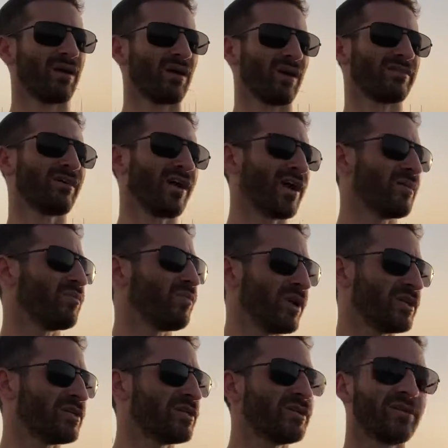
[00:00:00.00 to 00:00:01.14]
A time in
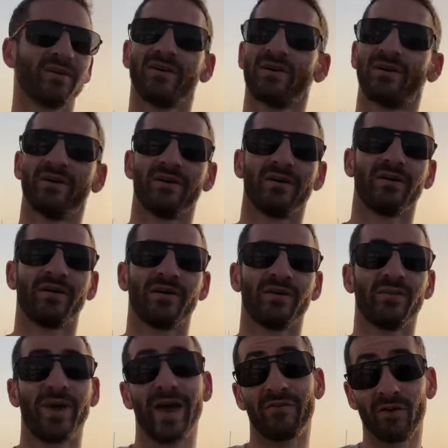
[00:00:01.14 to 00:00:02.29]
which
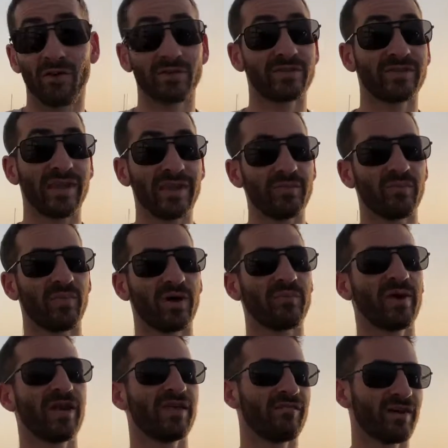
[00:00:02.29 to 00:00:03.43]
we have our own state, but
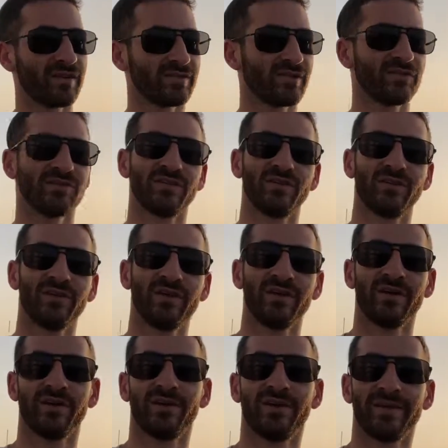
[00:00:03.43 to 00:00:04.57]
many of us are still
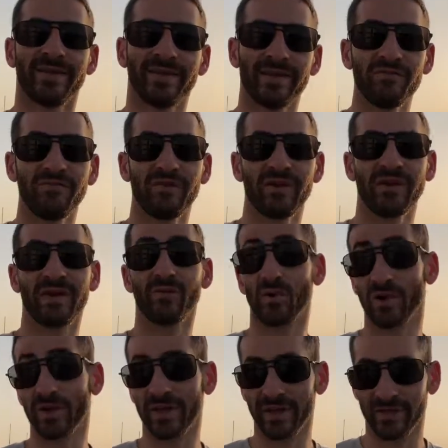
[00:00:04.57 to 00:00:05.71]
living and
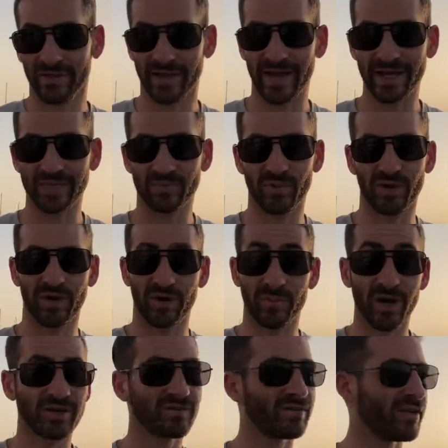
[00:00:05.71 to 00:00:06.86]
working in the diaspora
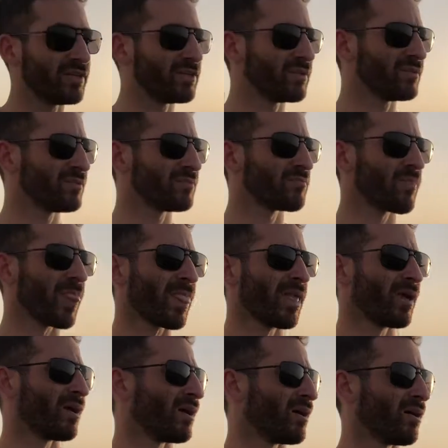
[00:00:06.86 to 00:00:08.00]
amongst the nations.
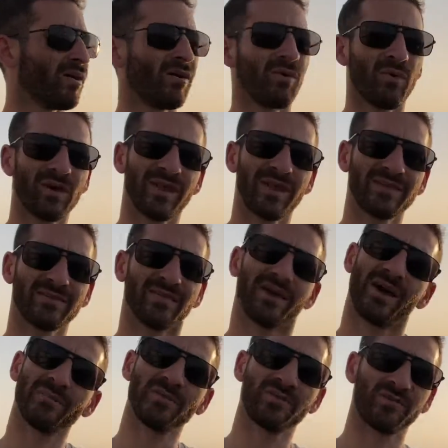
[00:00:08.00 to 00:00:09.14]
One lesson
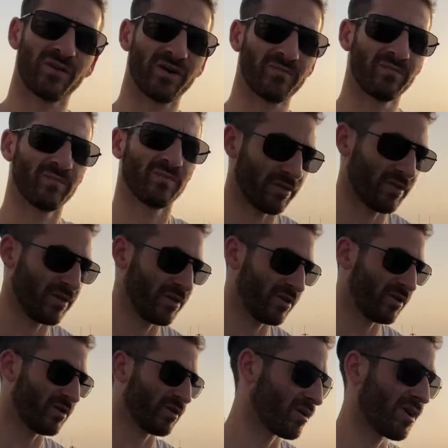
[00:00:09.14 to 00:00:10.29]
comes from
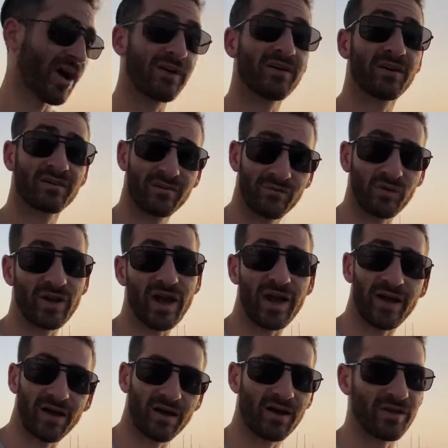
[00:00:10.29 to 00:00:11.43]
the conduct of
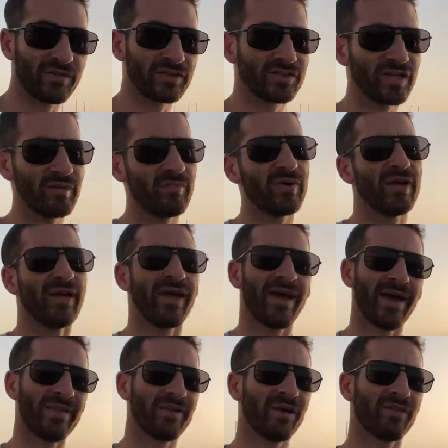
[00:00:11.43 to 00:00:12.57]
Jonah on the ship,
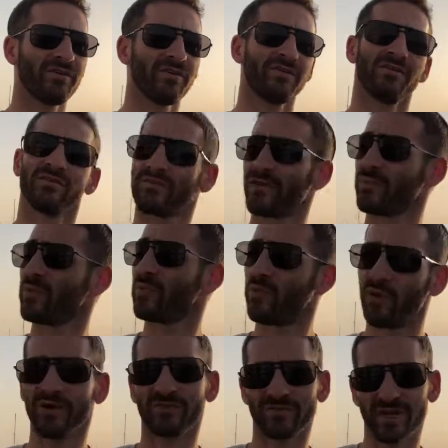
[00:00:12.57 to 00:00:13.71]
and the other from the
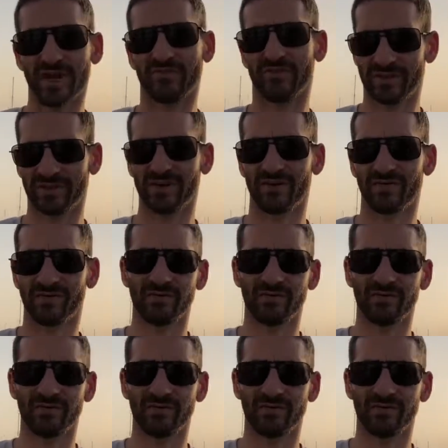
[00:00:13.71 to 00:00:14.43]
port of Jaffa itself.